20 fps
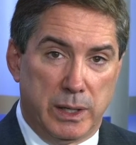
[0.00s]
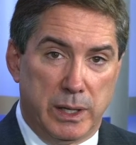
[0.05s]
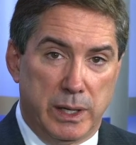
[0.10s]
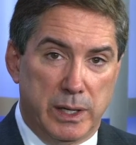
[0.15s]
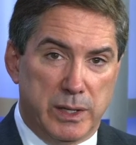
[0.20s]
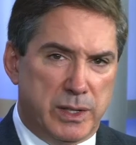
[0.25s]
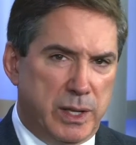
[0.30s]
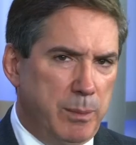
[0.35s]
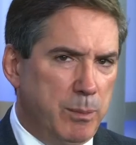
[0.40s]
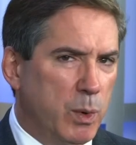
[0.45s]

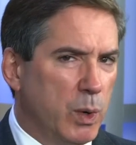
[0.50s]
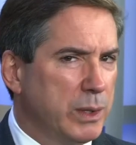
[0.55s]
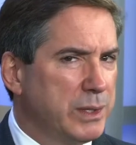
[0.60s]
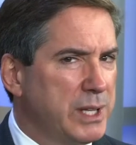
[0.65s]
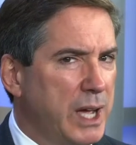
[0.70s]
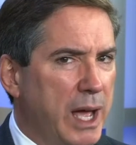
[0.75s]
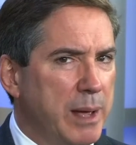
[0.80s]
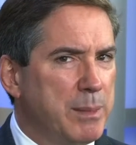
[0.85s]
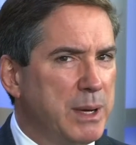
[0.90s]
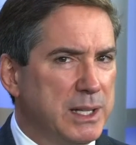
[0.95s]
Is it more
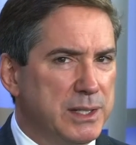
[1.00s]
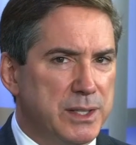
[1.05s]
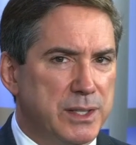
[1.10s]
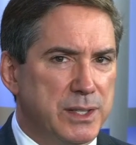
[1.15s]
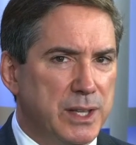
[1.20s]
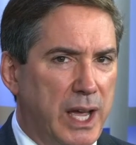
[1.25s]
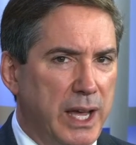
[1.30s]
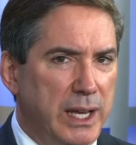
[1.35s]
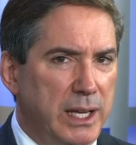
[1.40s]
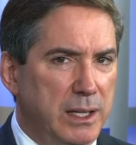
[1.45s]
time on
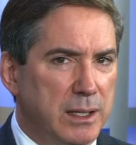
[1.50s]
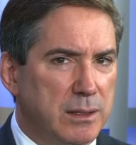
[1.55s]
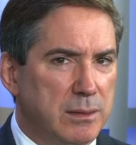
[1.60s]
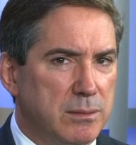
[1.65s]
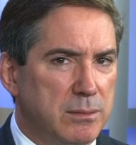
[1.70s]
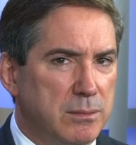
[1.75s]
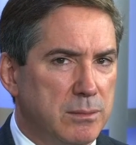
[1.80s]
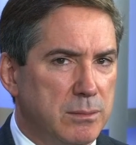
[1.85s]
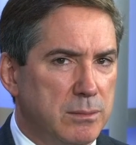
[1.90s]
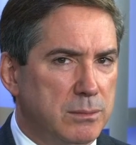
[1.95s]
site?
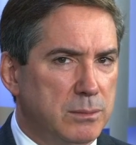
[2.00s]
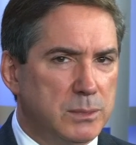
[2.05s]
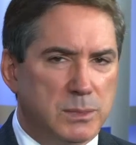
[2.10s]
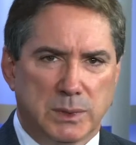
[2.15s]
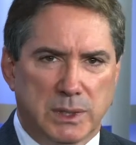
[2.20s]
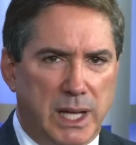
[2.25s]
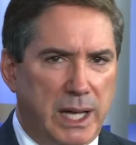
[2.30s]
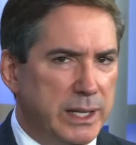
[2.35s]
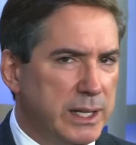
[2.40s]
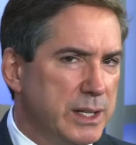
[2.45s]

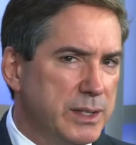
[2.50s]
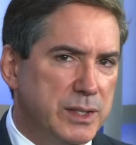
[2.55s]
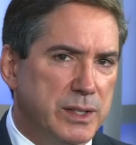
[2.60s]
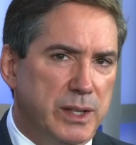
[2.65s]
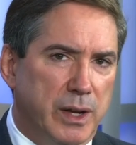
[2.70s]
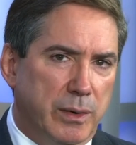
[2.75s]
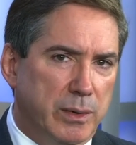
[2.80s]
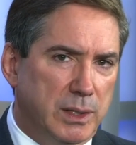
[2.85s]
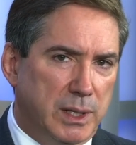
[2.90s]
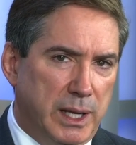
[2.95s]
Not
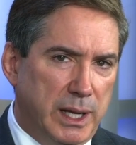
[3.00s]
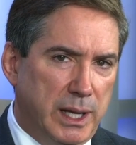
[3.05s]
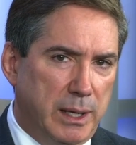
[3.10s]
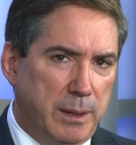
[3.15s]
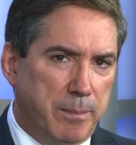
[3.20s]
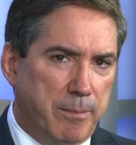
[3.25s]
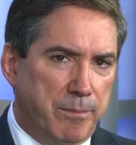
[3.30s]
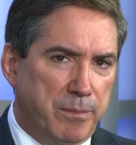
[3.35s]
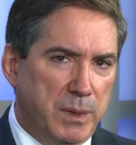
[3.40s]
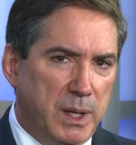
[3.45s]
necessarily.
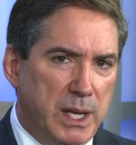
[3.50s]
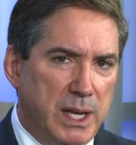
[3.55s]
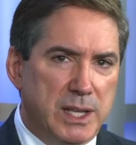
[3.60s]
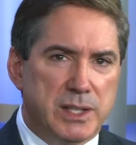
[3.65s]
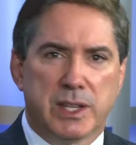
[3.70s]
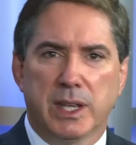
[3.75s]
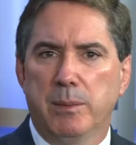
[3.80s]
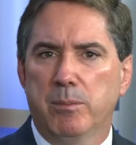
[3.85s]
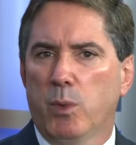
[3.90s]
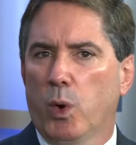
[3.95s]
Is
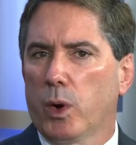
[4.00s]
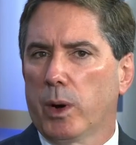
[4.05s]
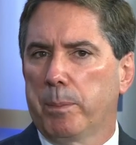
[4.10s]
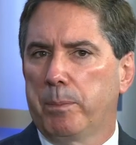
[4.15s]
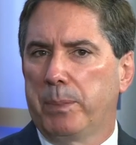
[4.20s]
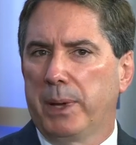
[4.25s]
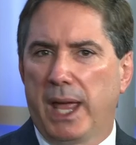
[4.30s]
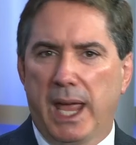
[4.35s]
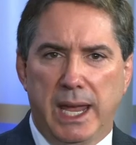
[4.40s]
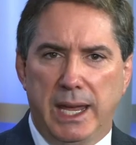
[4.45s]
it more
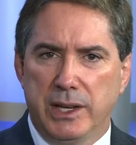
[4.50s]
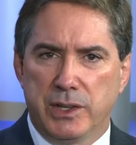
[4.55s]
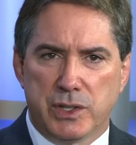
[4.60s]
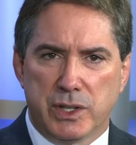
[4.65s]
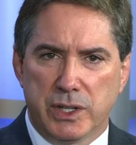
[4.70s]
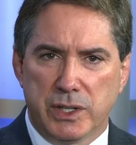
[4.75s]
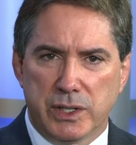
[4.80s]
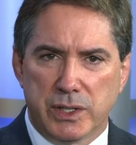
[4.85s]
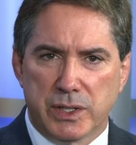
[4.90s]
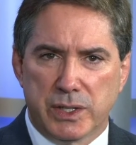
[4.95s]

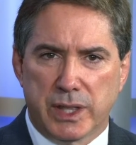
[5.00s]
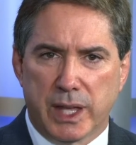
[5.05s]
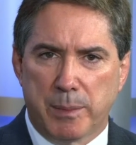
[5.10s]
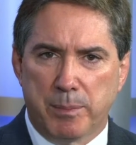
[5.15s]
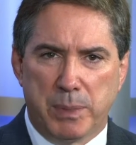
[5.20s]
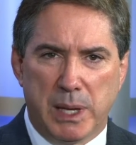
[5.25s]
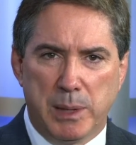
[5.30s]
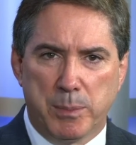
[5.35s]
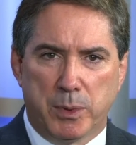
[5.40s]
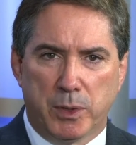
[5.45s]
pages that
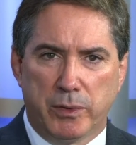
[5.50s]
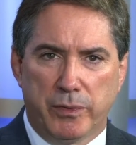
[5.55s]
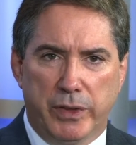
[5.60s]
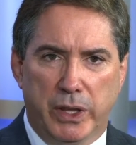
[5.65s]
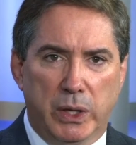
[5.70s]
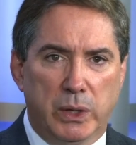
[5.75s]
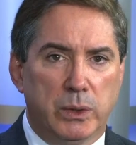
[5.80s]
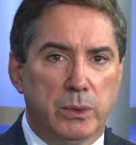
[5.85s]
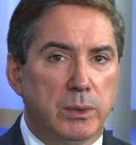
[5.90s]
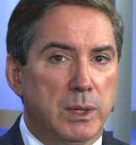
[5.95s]
people
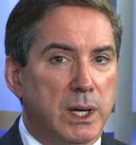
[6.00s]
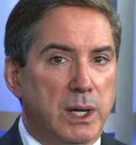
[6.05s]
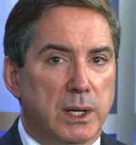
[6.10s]
view?